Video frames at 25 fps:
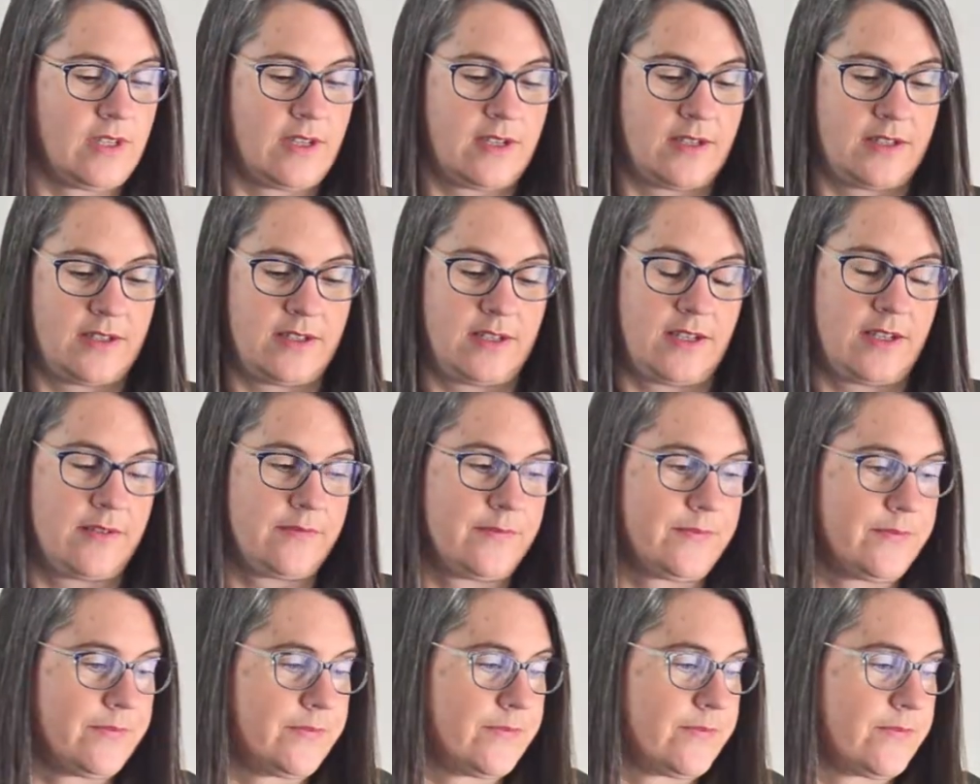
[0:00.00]

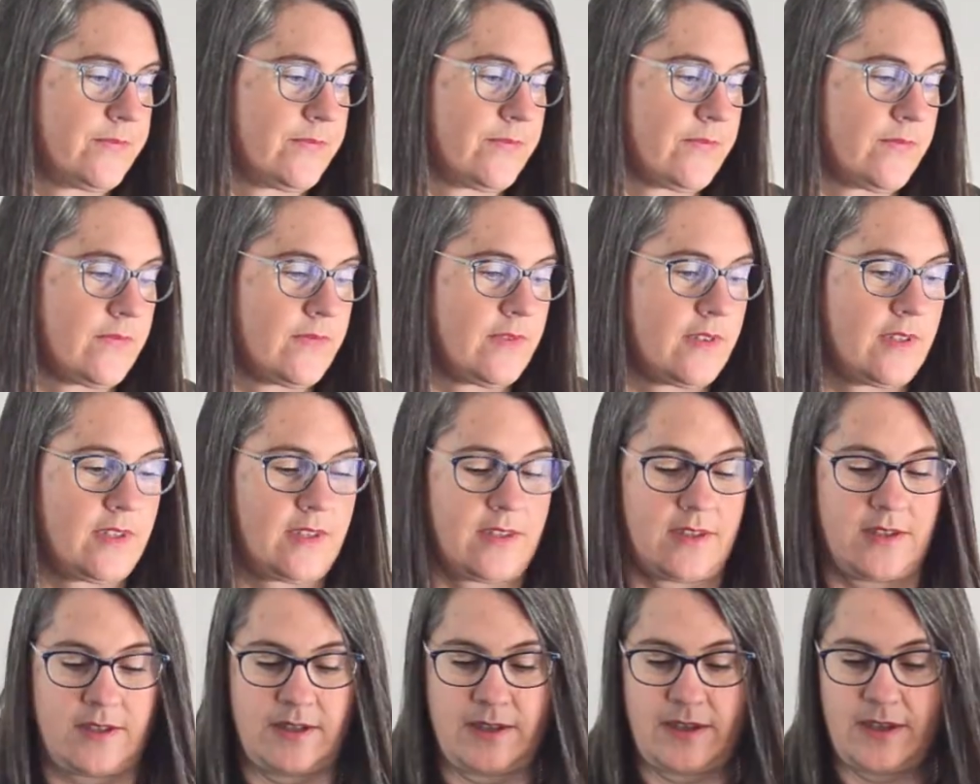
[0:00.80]

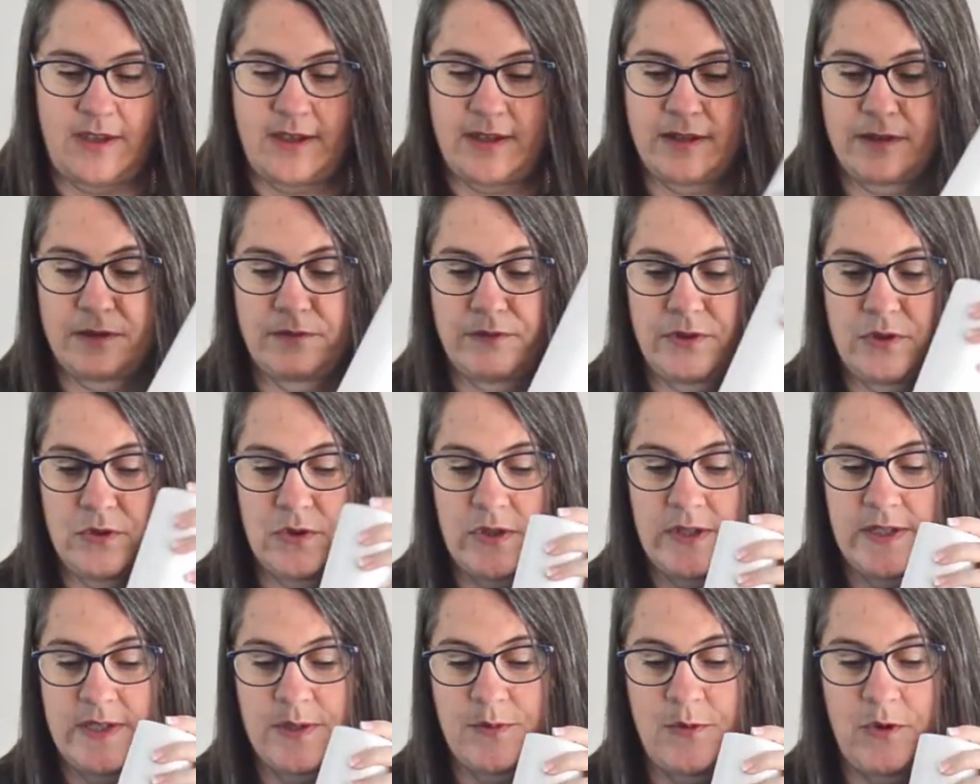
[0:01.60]
and the
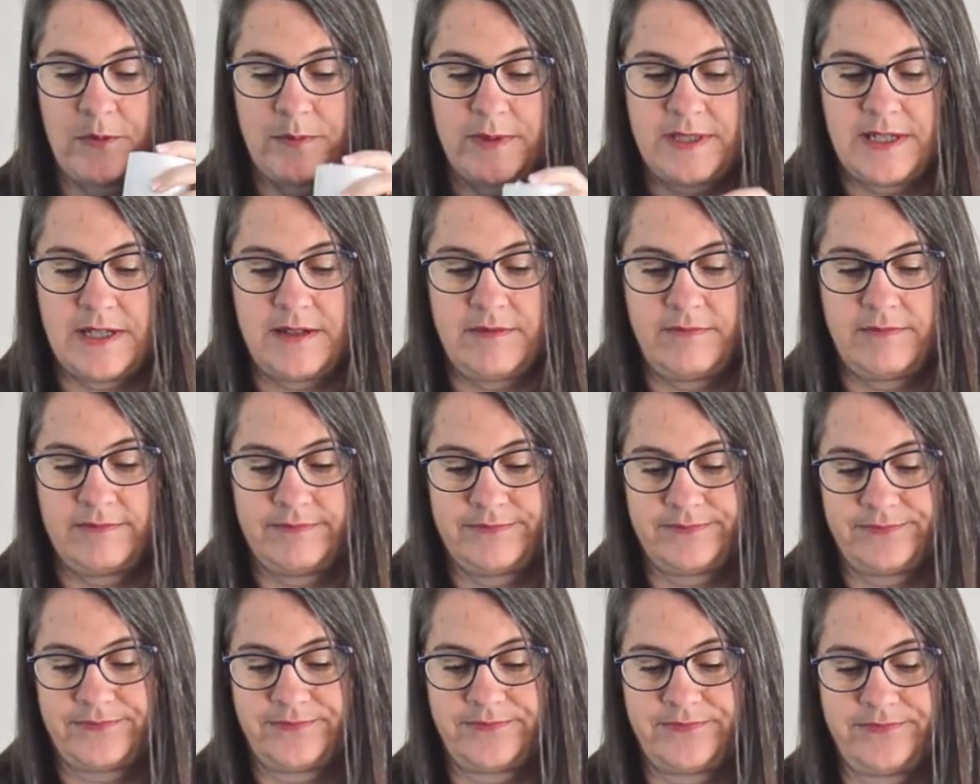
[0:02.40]
filter swaps in
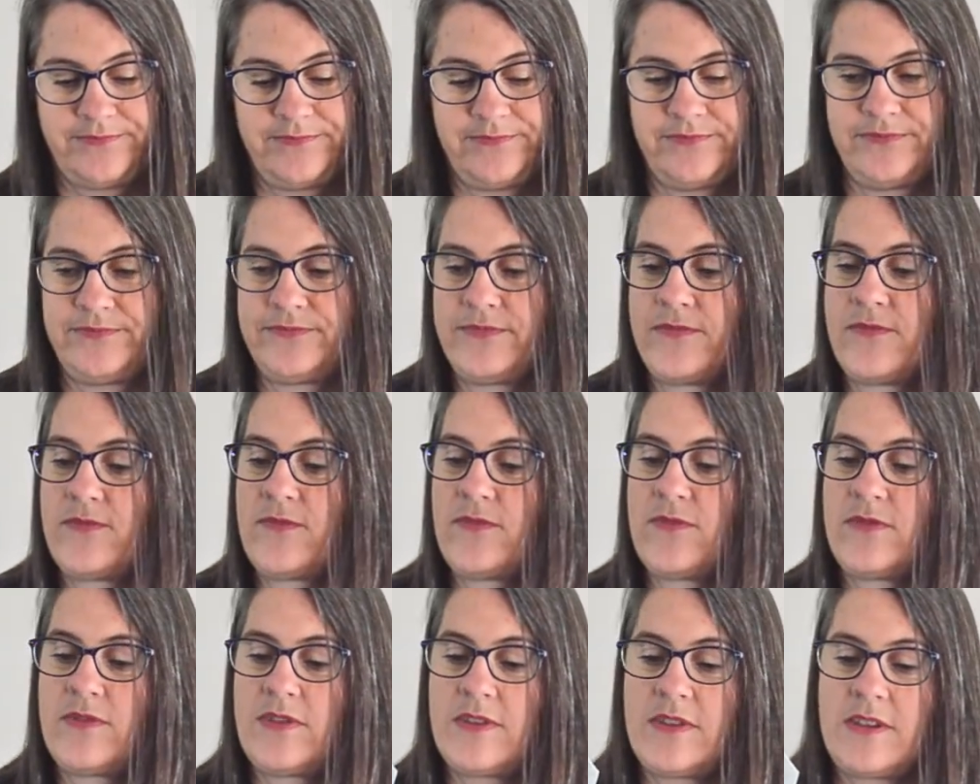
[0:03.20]

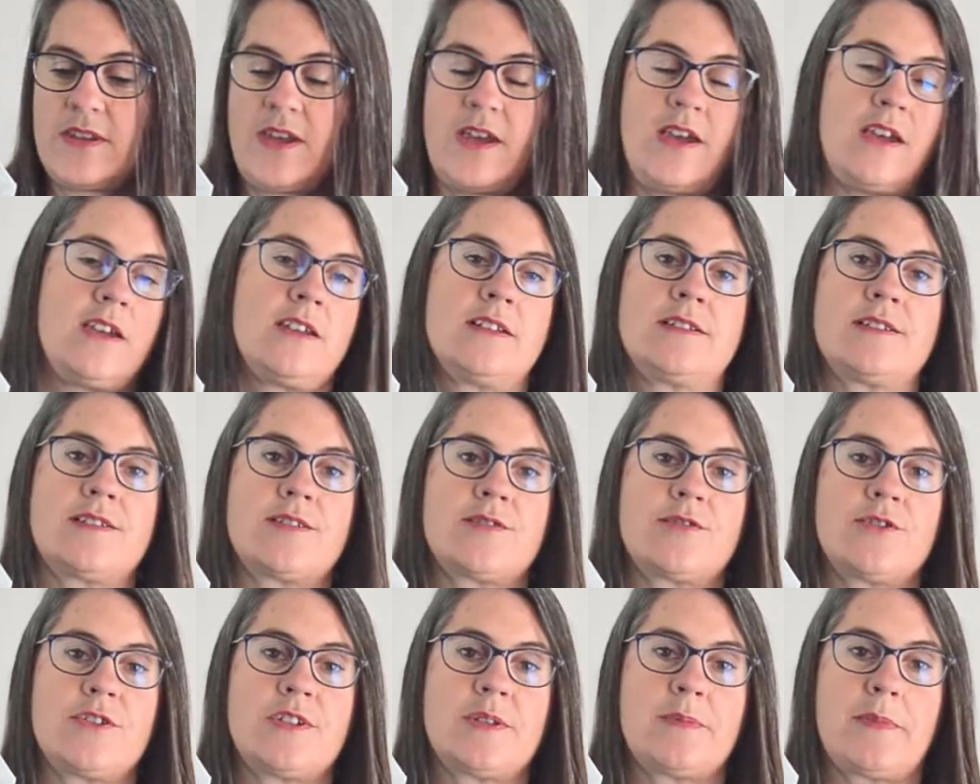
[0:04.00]
and
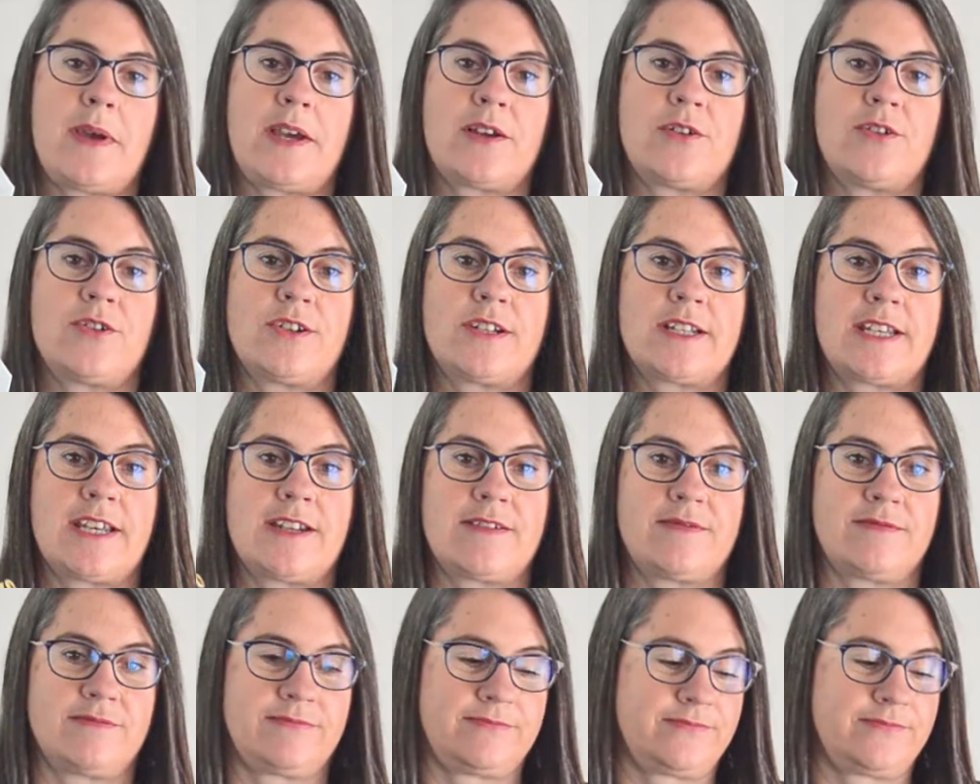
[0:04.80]
screws back on again.